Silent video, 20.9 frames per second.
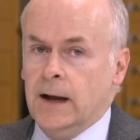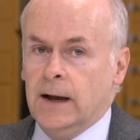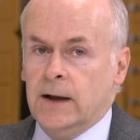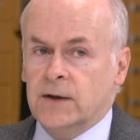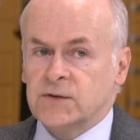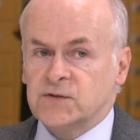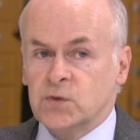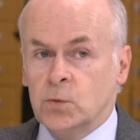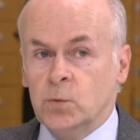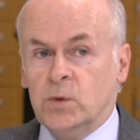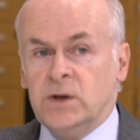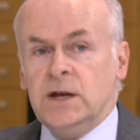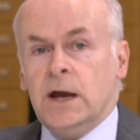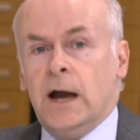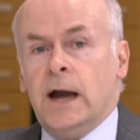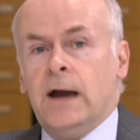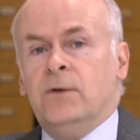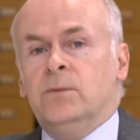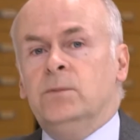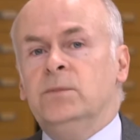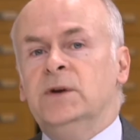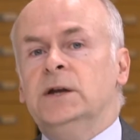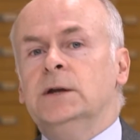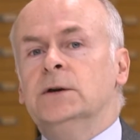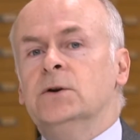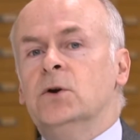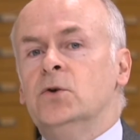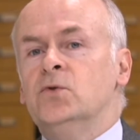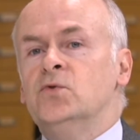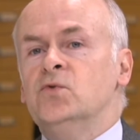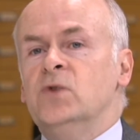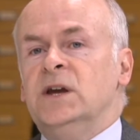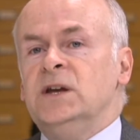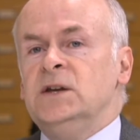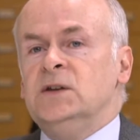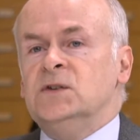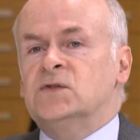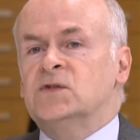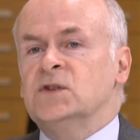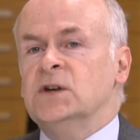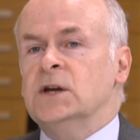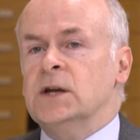So we have been
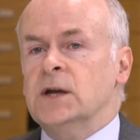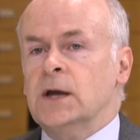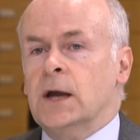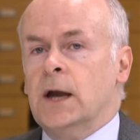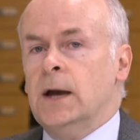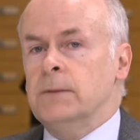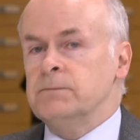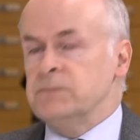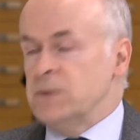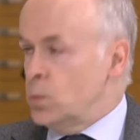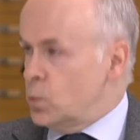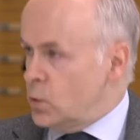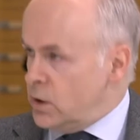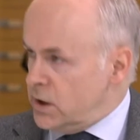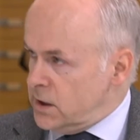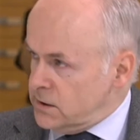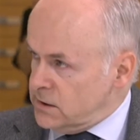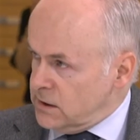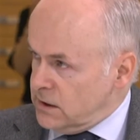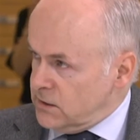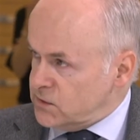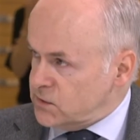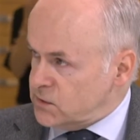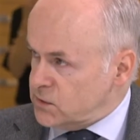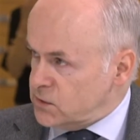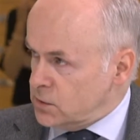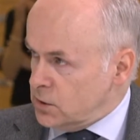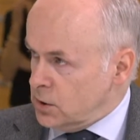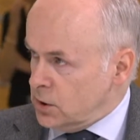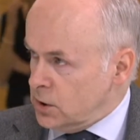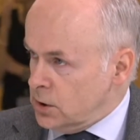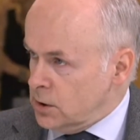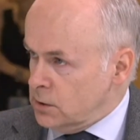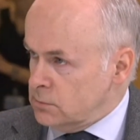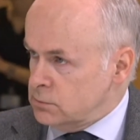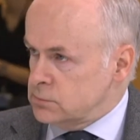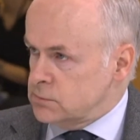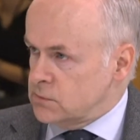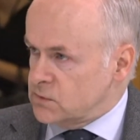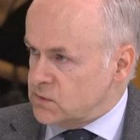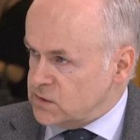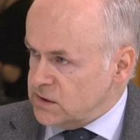raising awareness,
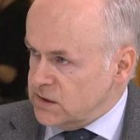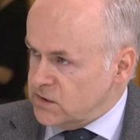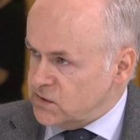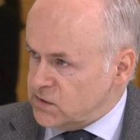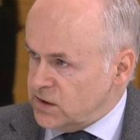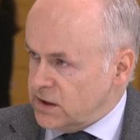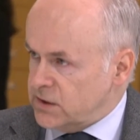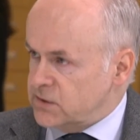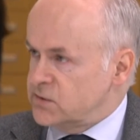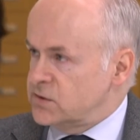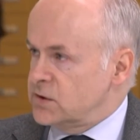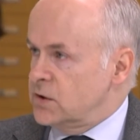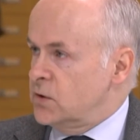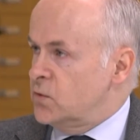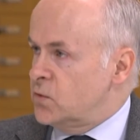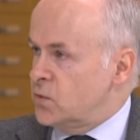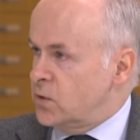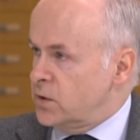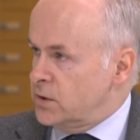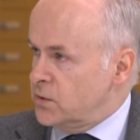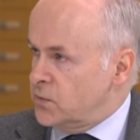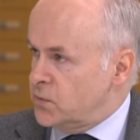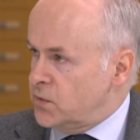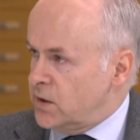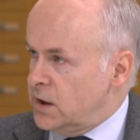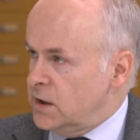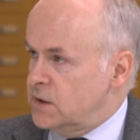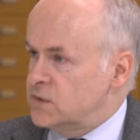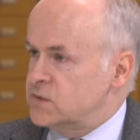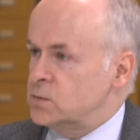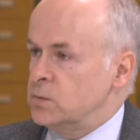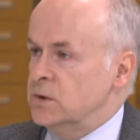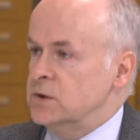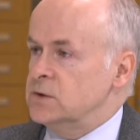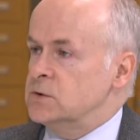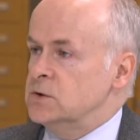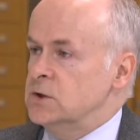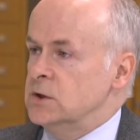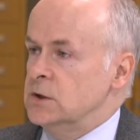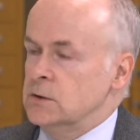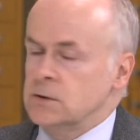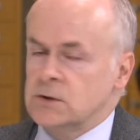State Secretary of Foreign Affairs with
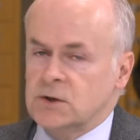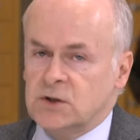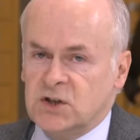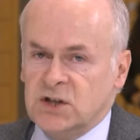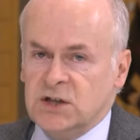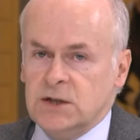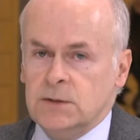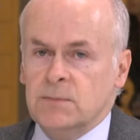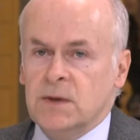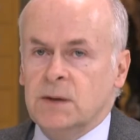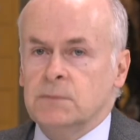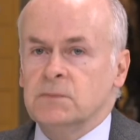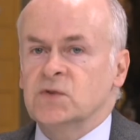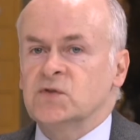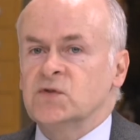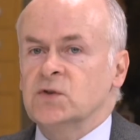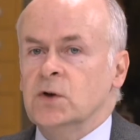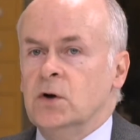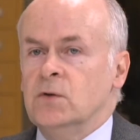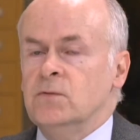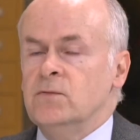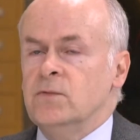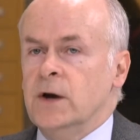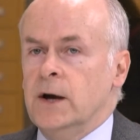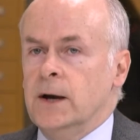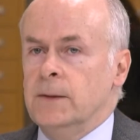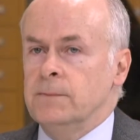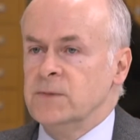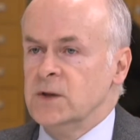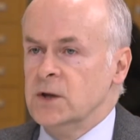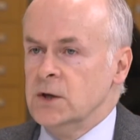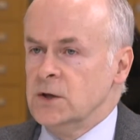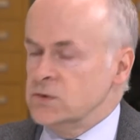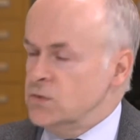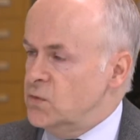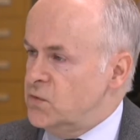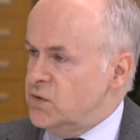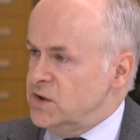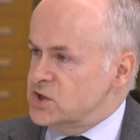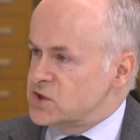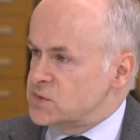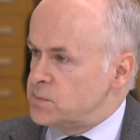the key members of the
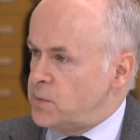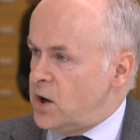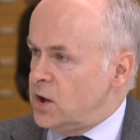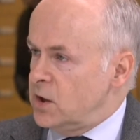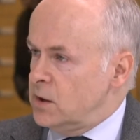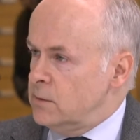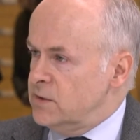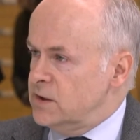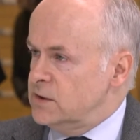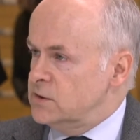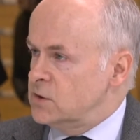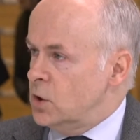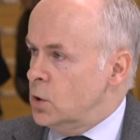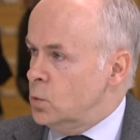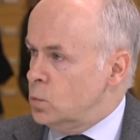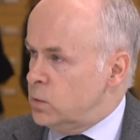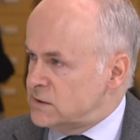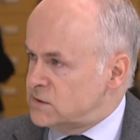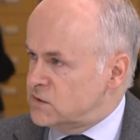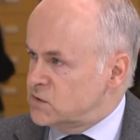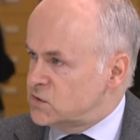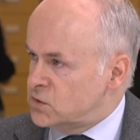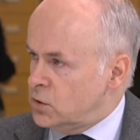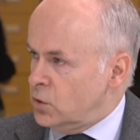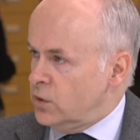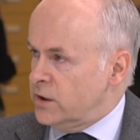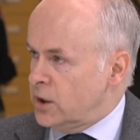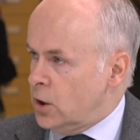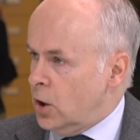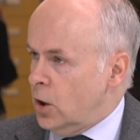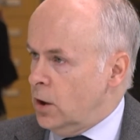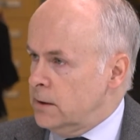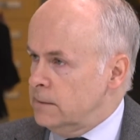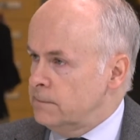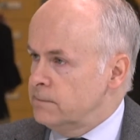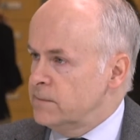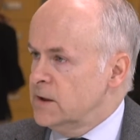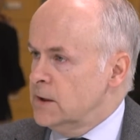Finnish Parliament of what is going on.